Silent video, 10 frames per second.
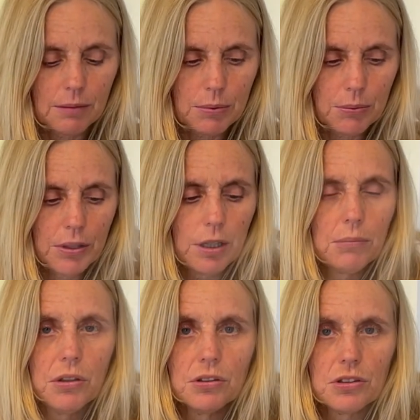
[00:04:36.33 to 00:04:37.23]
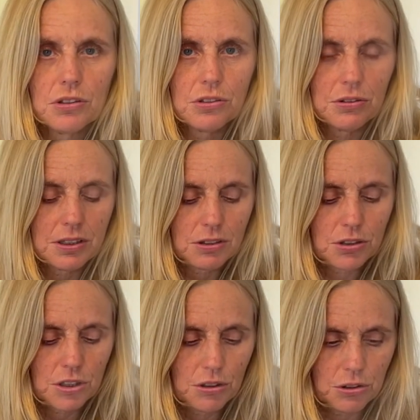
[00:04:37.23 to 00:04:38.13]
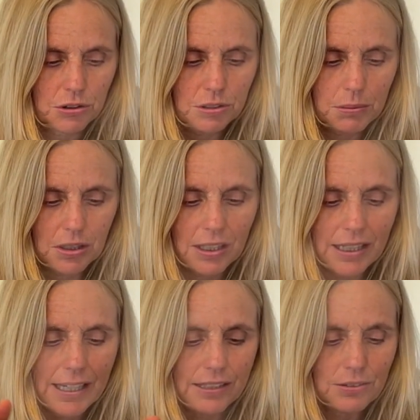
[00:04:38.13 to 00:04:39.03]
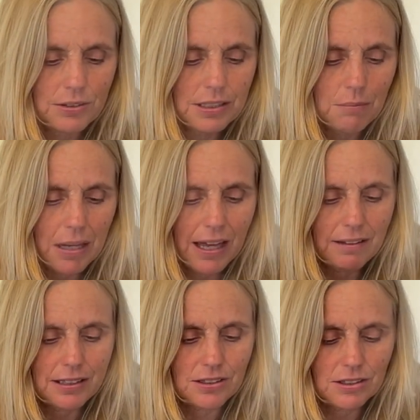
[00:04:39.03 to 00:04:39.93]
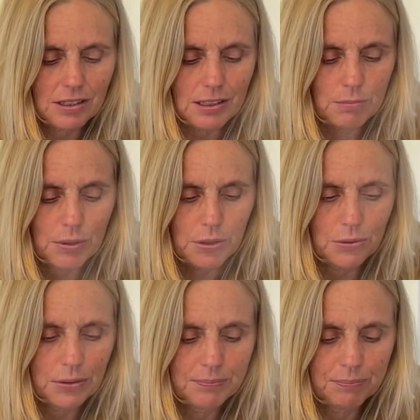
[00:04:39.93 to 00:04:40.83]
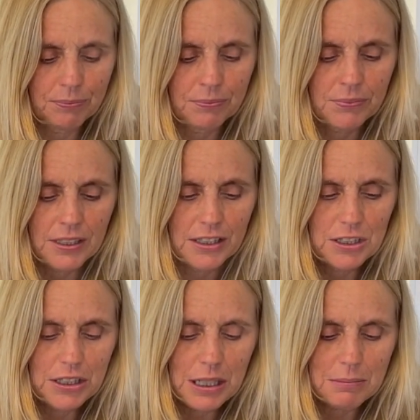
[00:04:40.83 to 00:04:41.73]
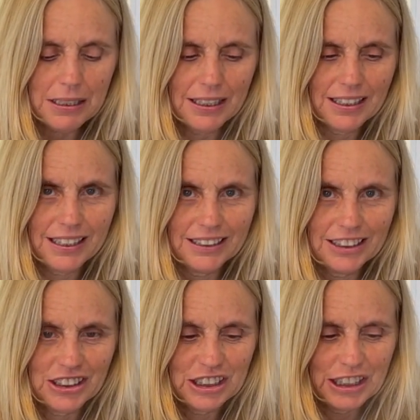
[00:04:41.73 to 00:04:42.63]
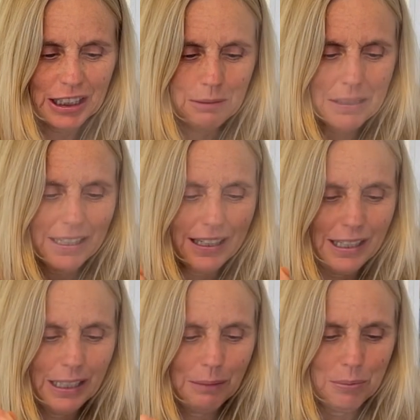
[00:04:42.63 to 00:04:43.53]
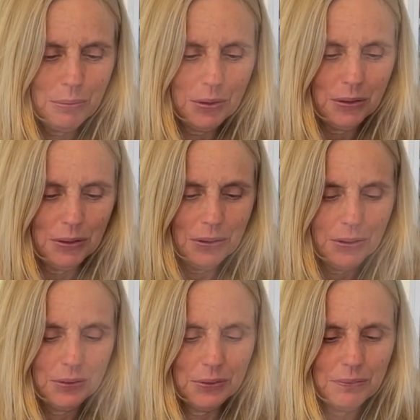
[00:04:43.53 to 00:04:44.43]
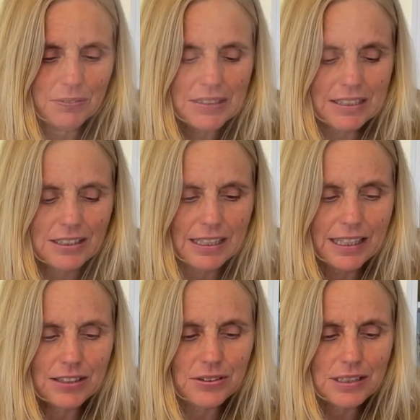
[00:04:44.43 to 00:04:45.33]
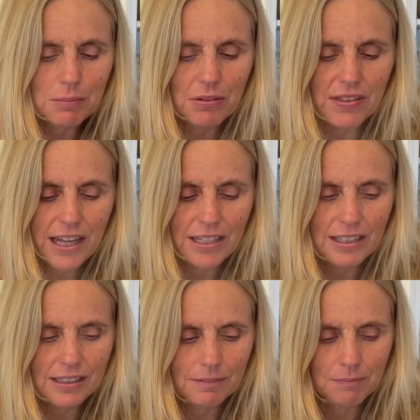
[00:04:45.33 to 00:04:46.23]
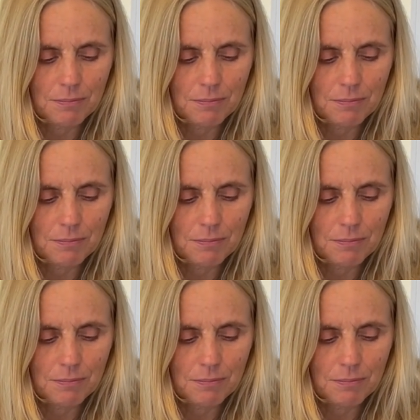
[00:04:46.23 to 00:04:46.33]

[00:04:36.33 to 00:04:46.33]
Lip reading: But what I'm going to do is I'll show you. I'm going to ladle some out into this bowl. Yummy lunch coming up! Woohoo! So ladle some of that in.